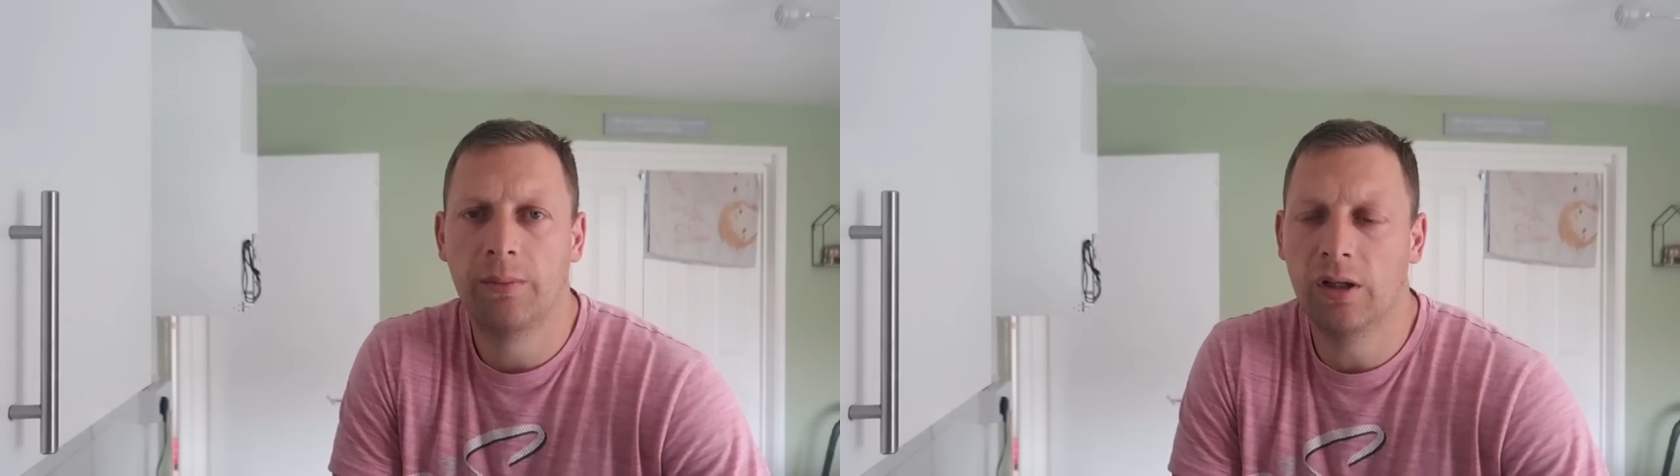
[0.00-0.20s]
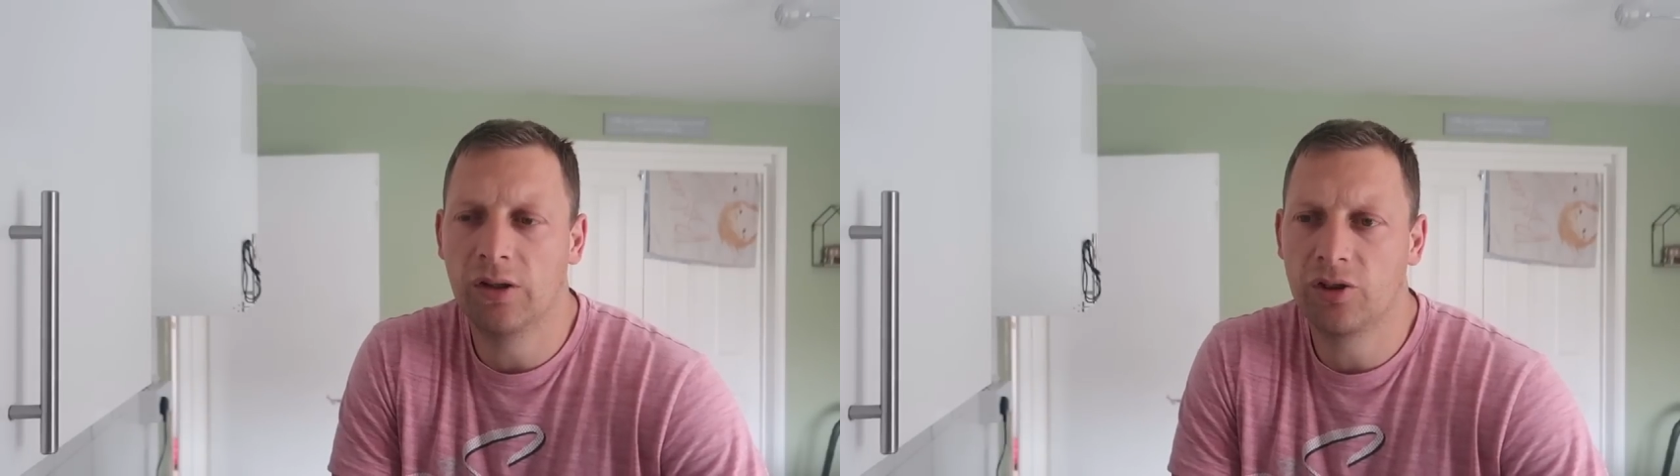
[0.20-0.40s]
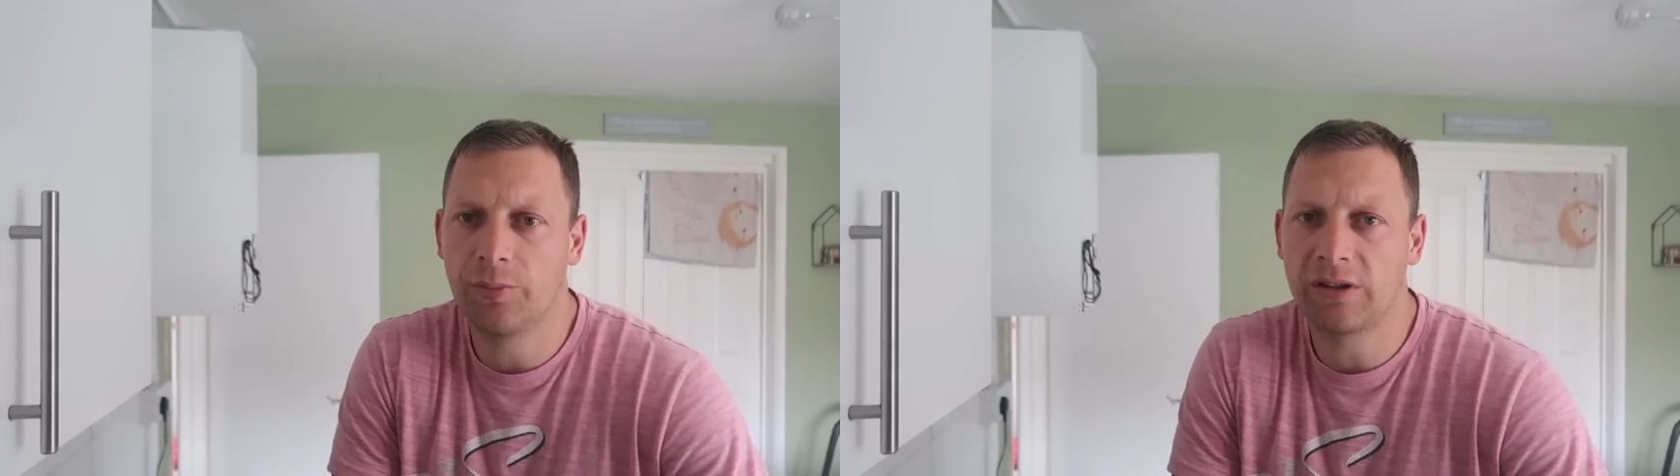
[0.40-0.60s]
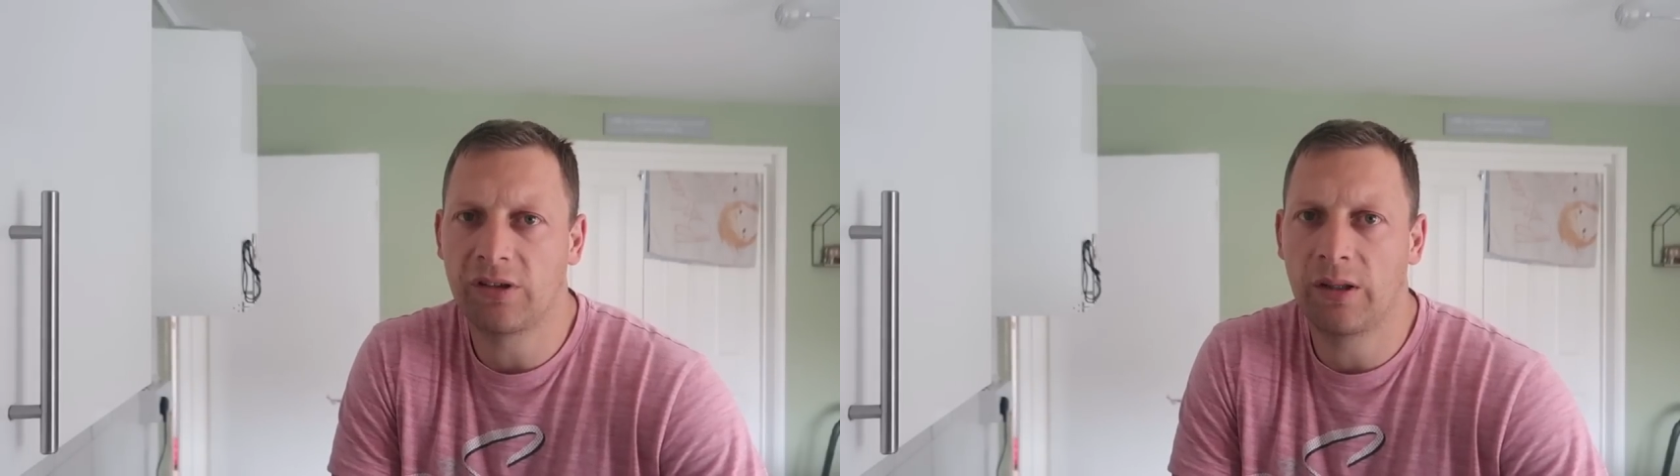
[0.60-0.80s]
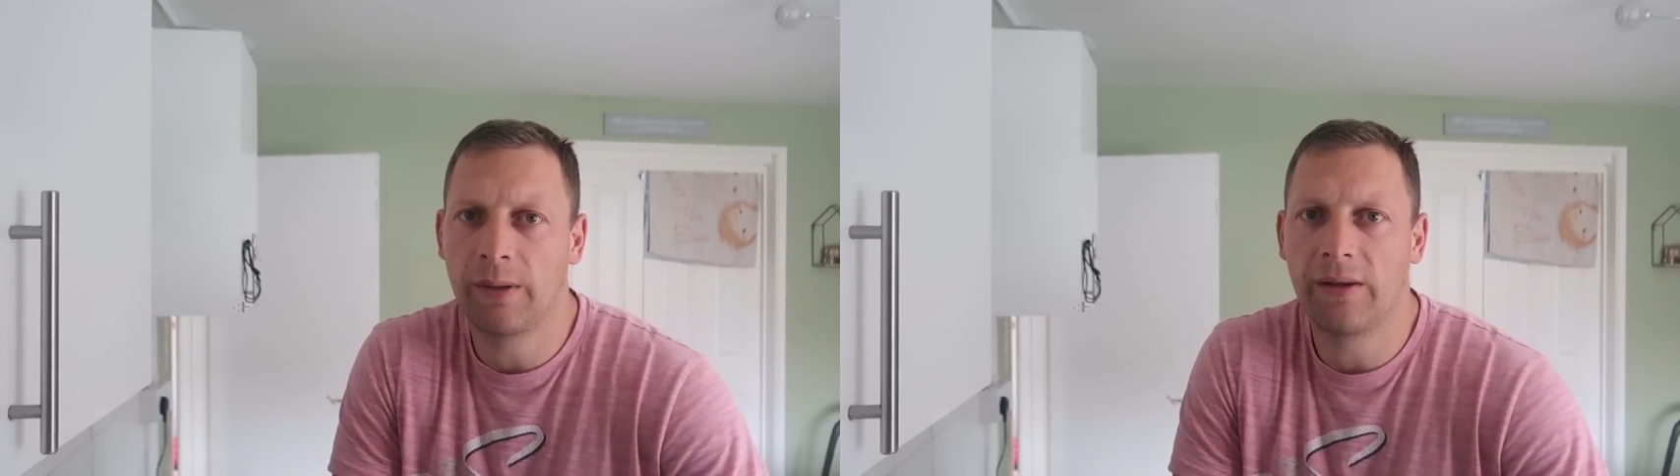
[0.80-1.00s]
but super
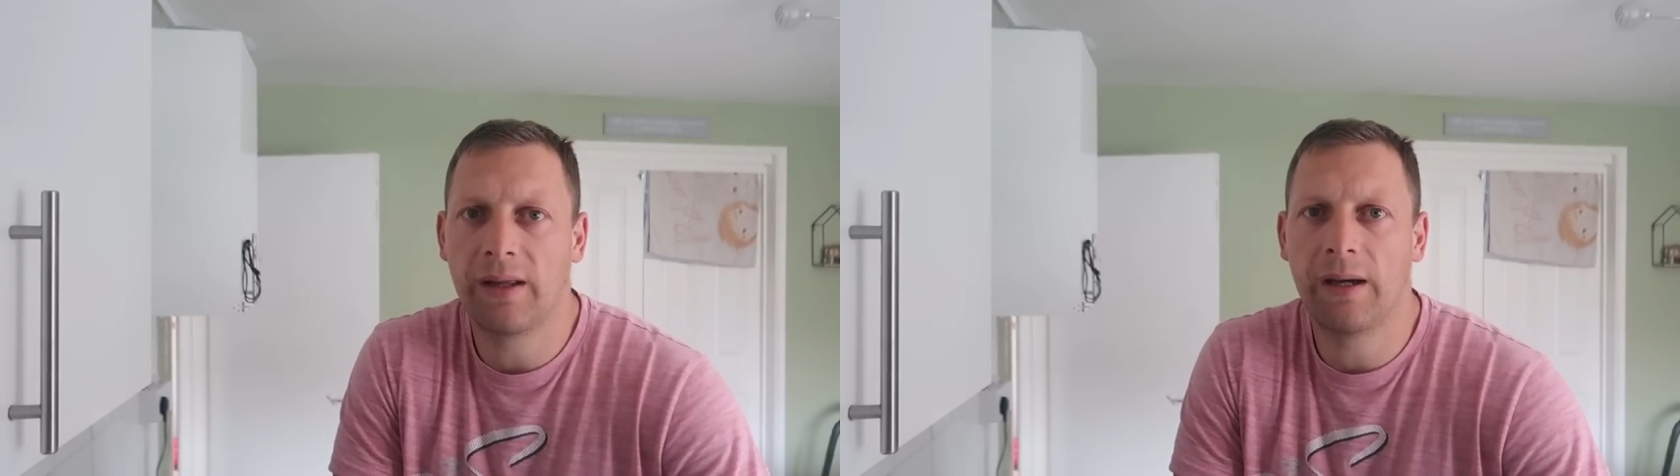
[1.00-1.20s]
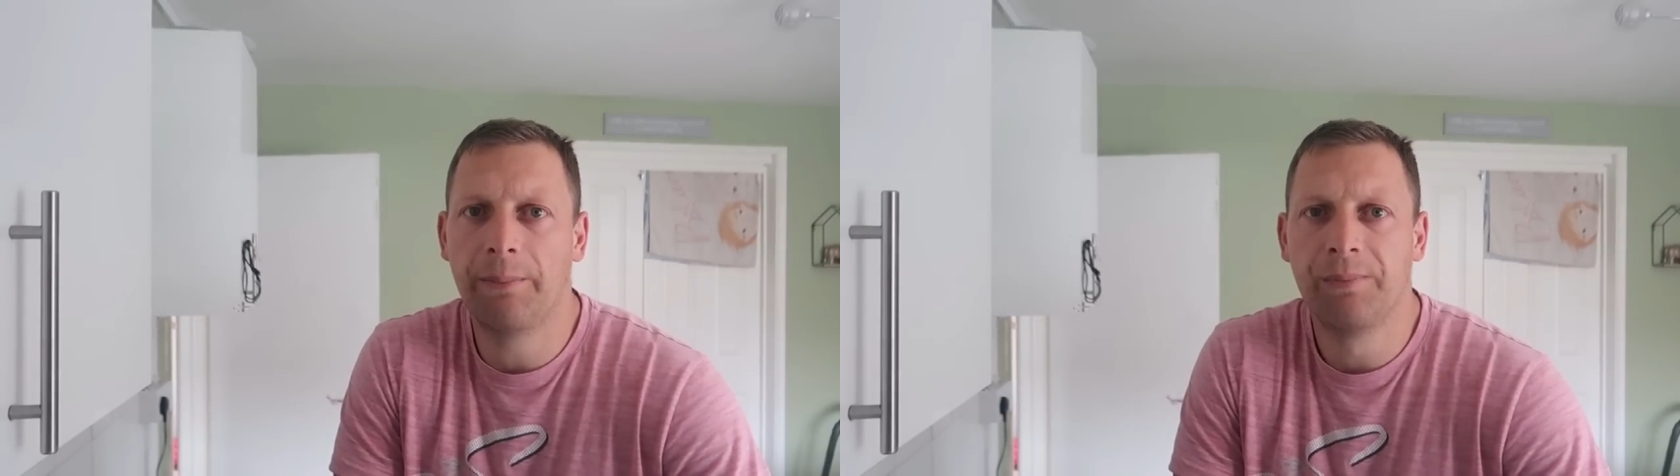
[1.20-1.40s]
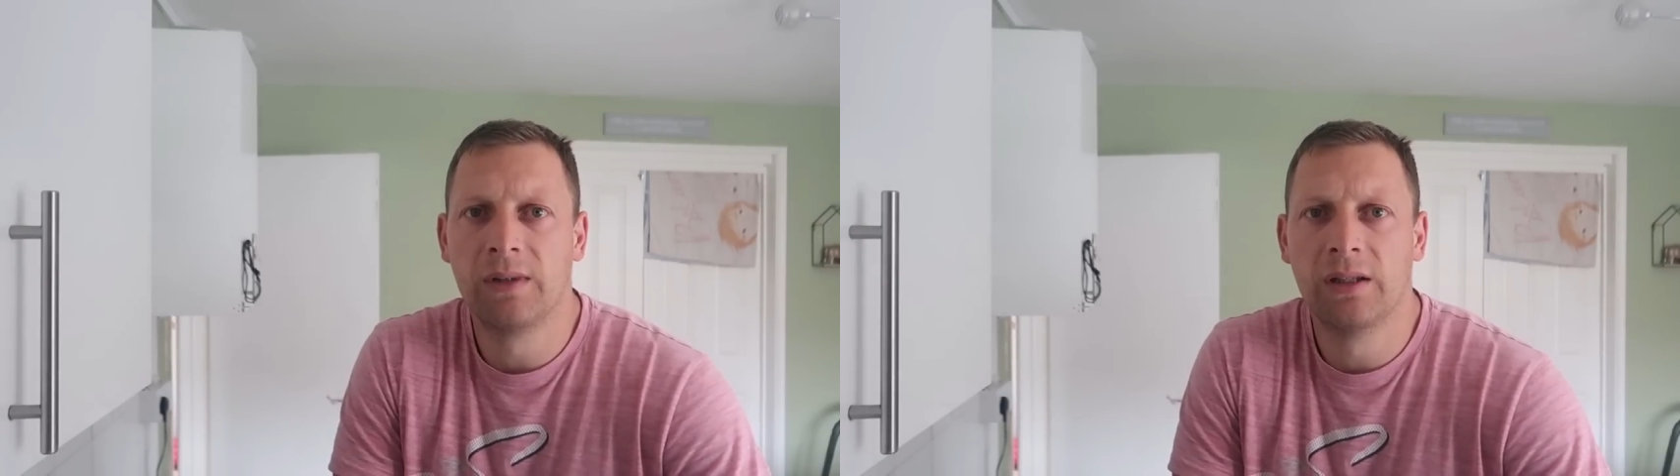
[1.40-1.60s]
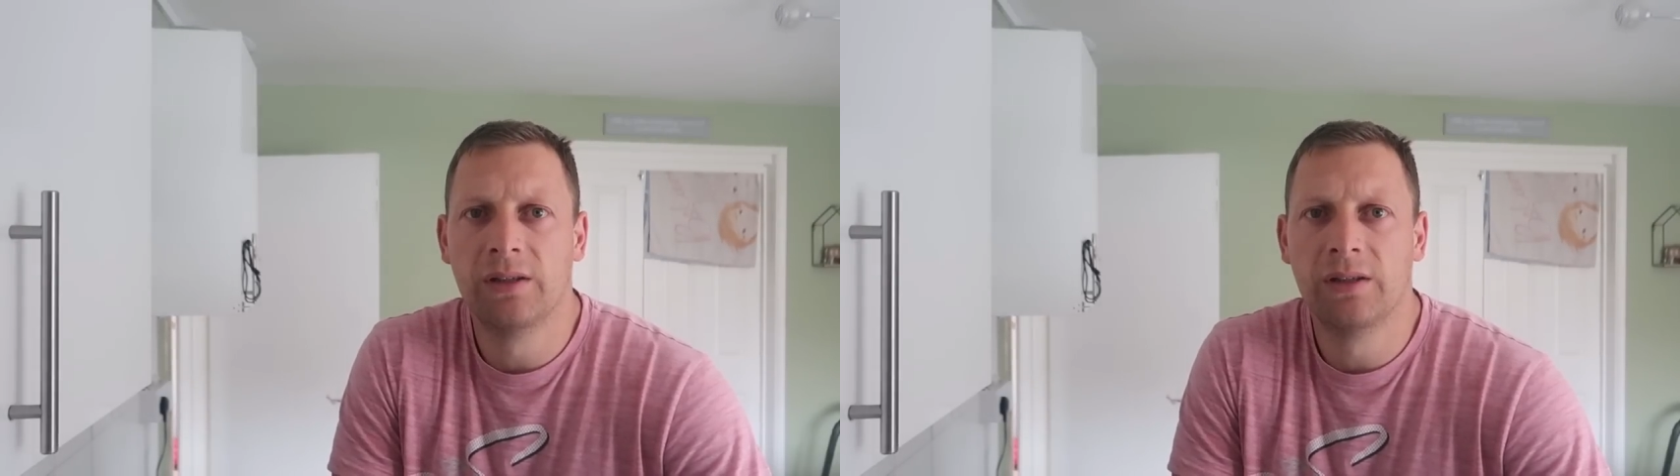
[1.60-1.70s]
excited about that.